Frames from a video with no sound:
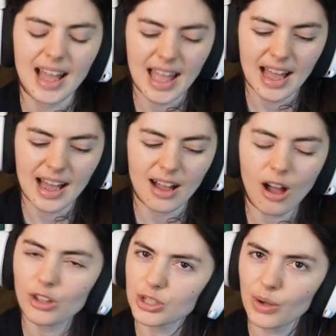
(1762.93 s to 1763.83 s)

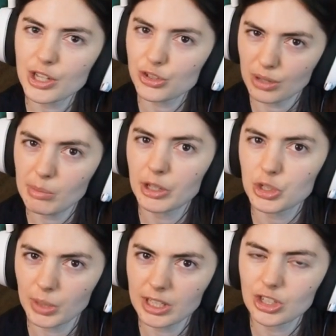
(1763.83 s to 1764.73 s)
Also, I stream on
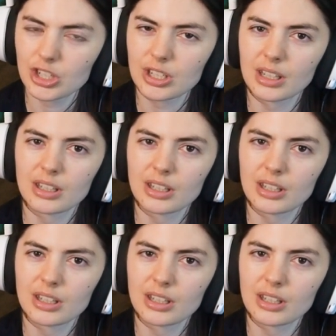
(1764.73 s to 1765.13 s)
Twitch,